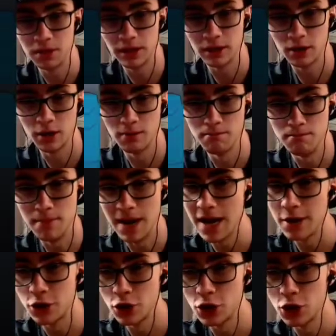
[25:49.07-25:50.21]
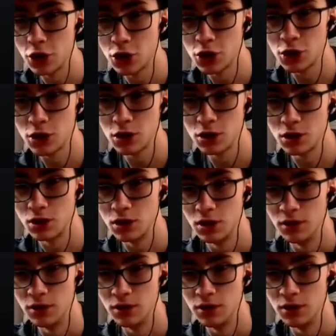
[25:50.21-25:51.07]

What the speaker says: Commander,